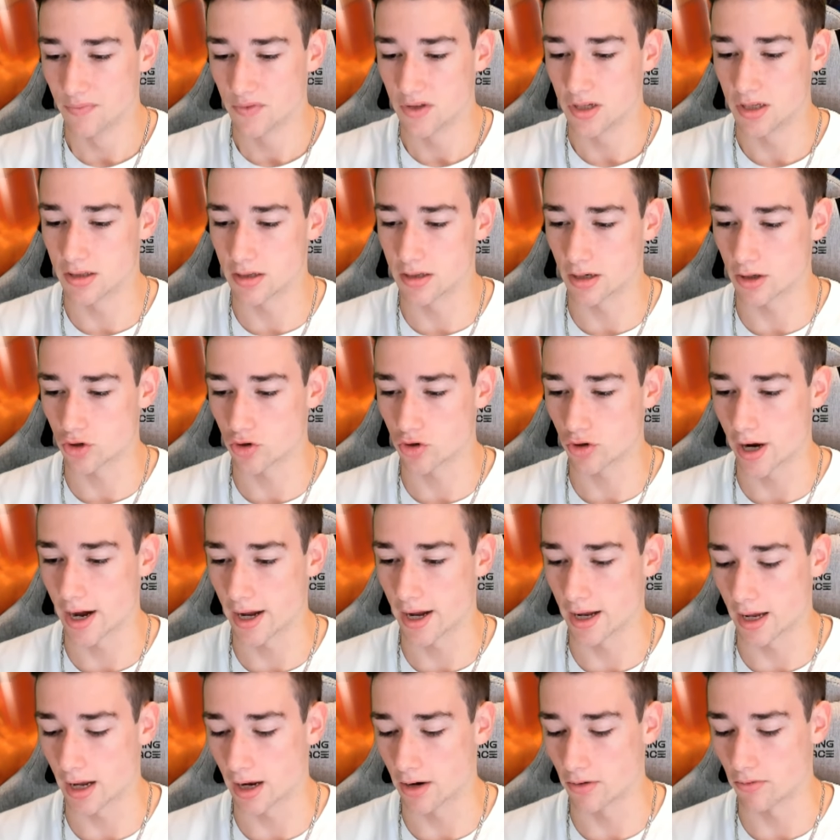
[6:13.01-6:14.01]
he's gonna try
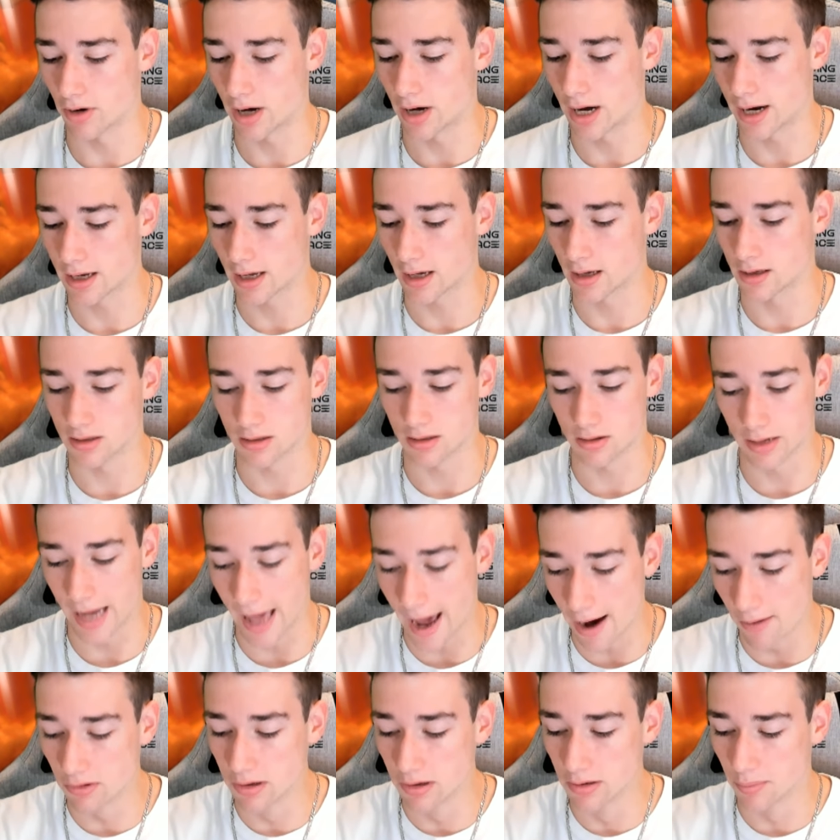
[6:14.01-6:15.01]
and Rocket. So
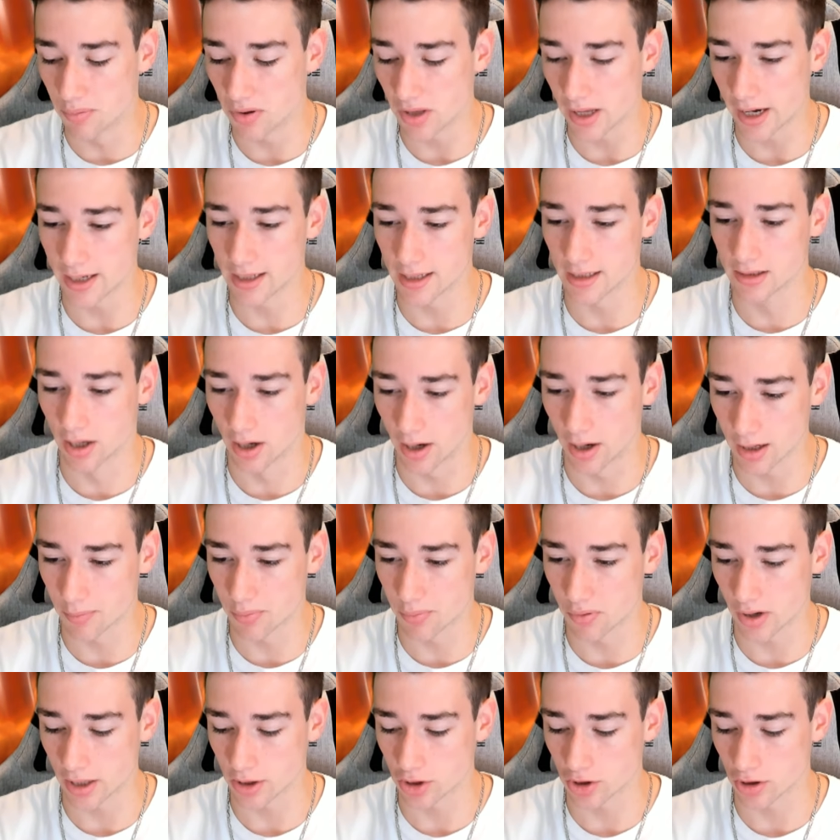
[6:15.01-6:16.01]
now we apply a ton of
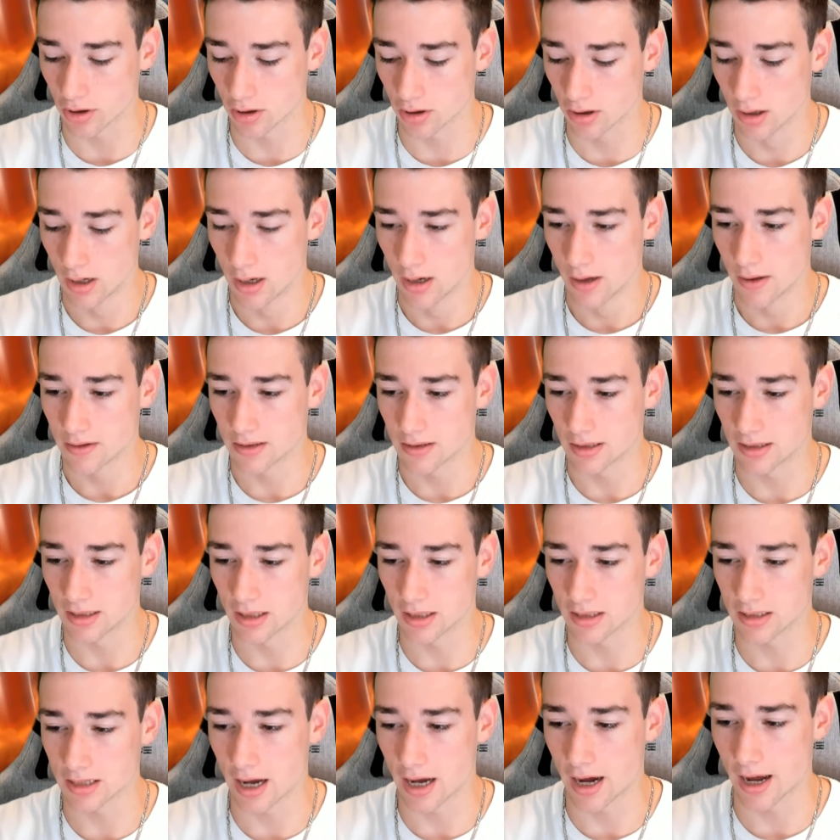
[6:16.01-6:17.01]
pressure since he
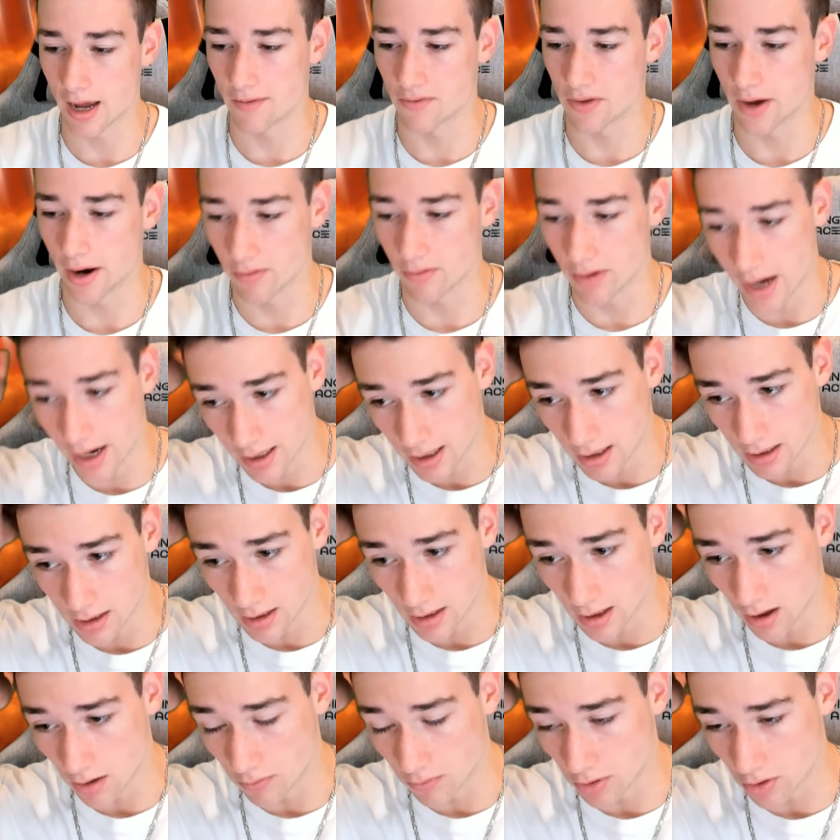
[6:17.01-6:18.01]
does not have that rocket in
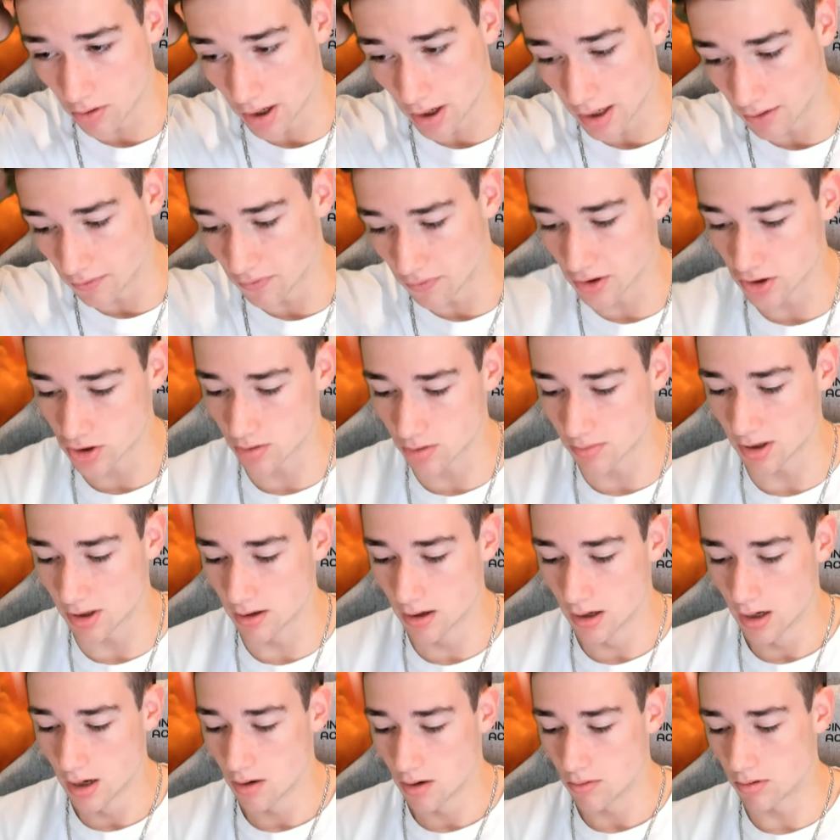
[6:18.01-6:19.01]
there, and we'll go ahead and Fisherman.
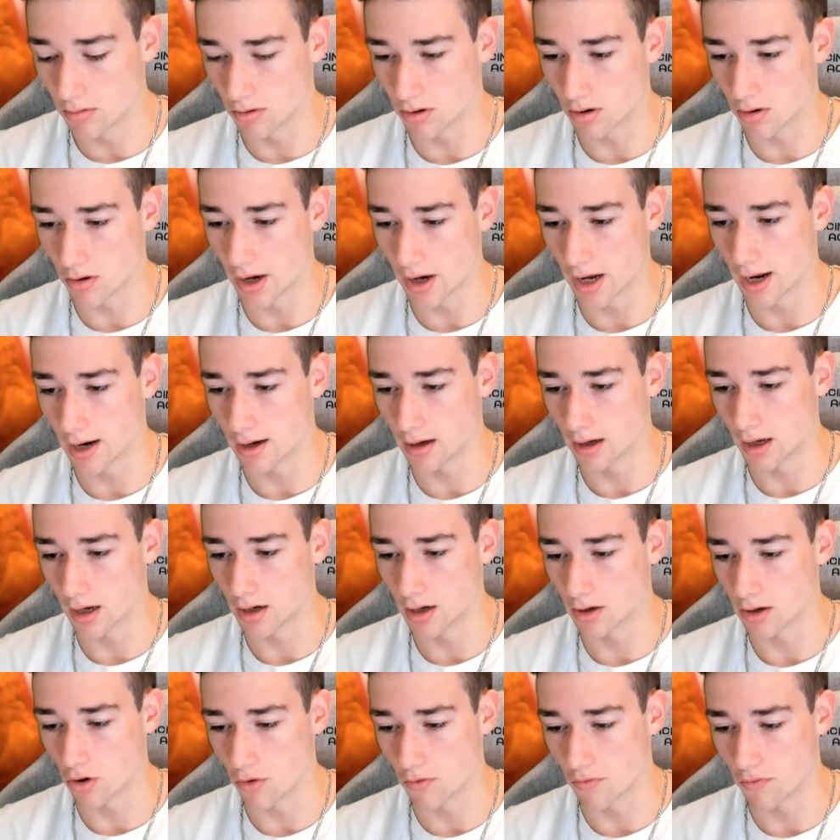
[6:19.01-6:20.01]
We will go ahead
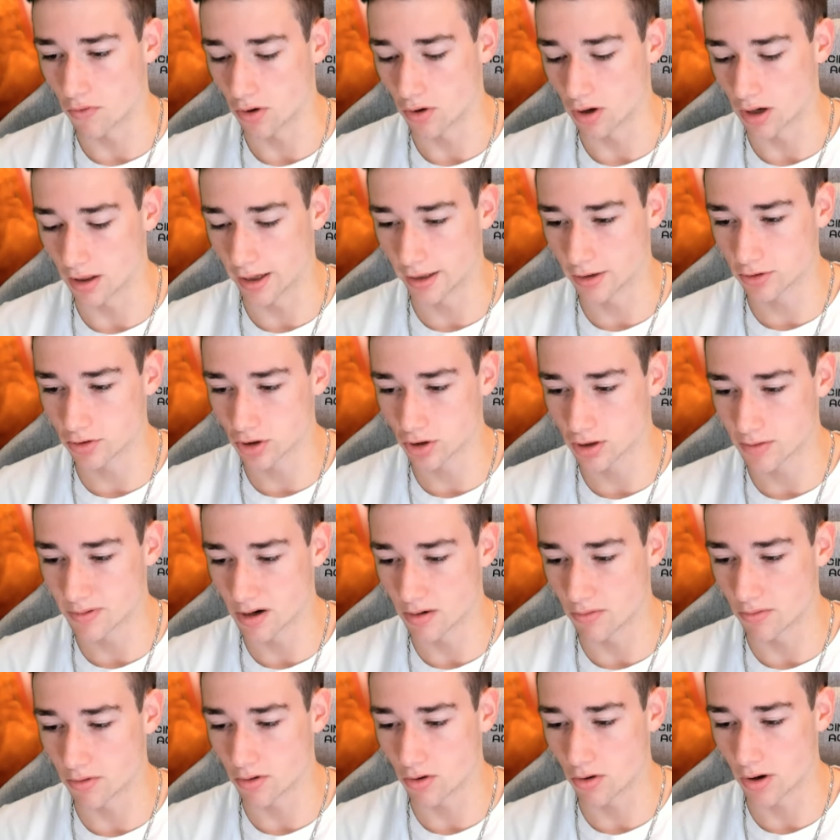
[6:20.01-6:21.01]
and go for an Electro
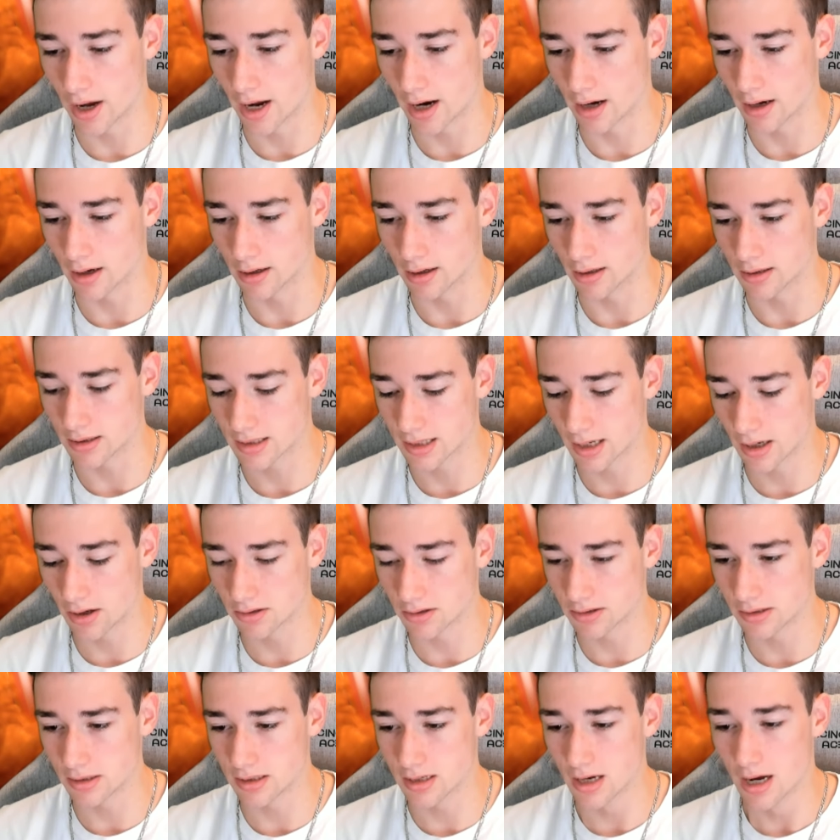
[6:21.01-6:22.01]
Spirit. We'll go ahead and
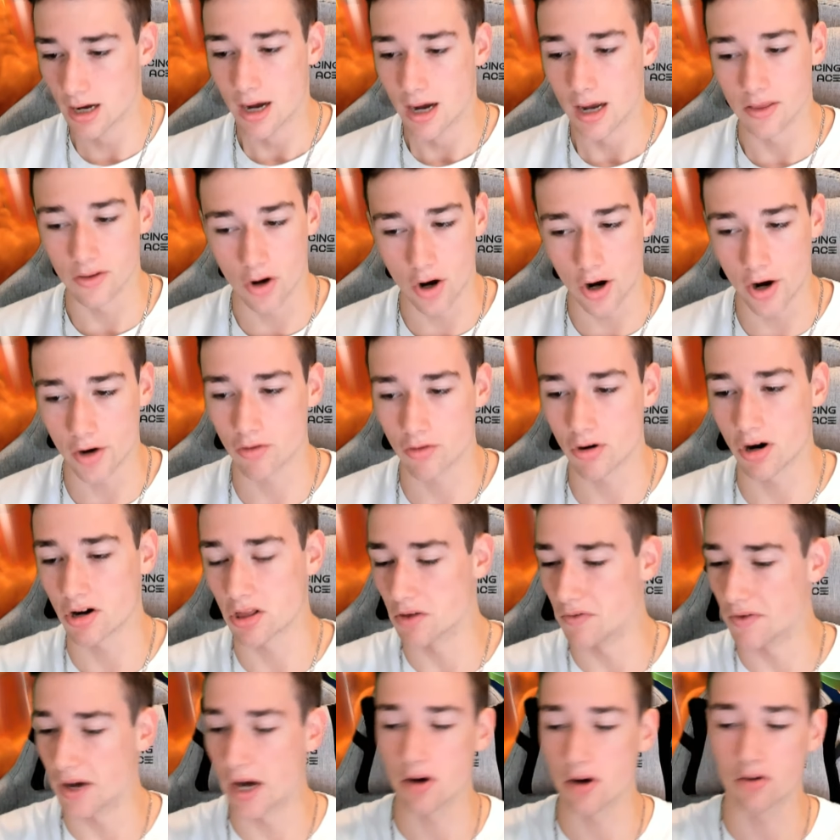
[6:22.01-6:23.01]
Skeletons, and the Hog Rider,
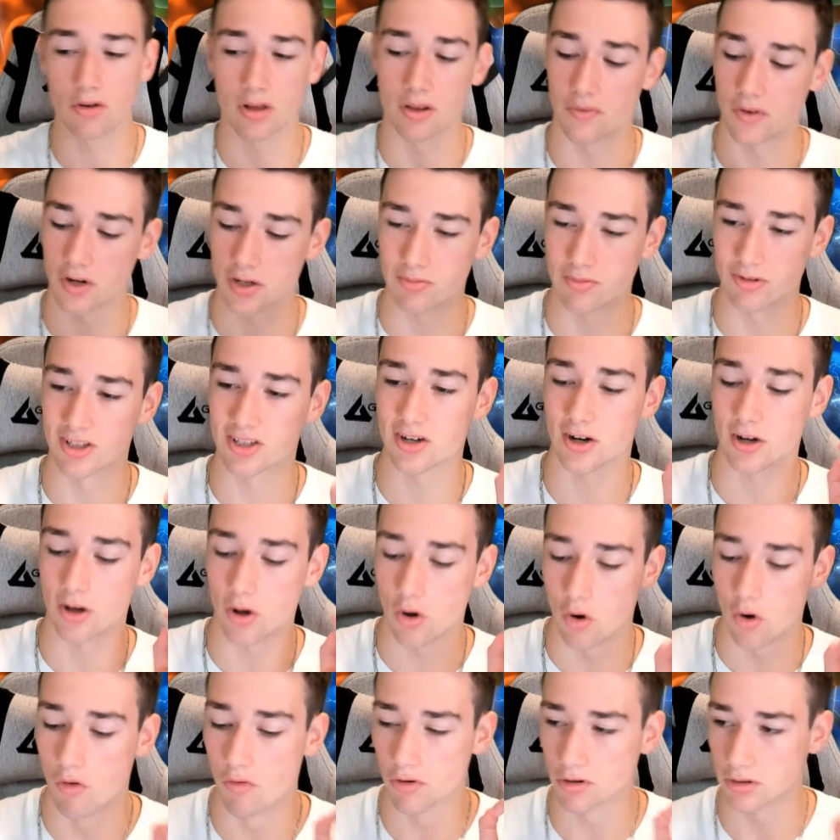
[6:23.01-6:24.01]
the Valkyrie, the Fisherman. It's going to
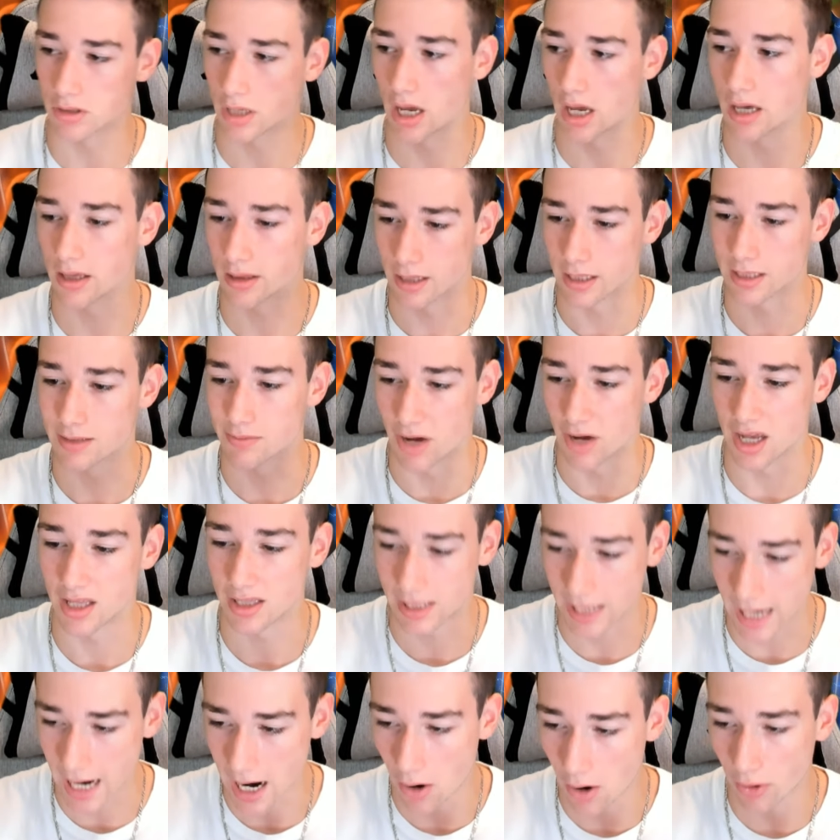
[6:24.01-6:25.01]
overtake this man's
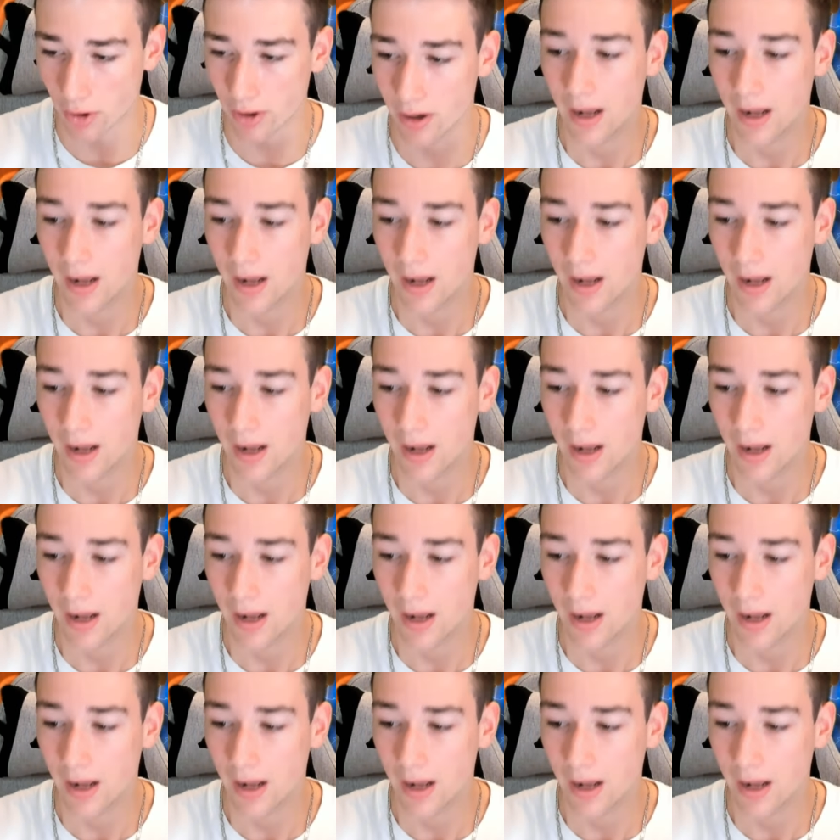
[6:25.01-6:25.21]
tower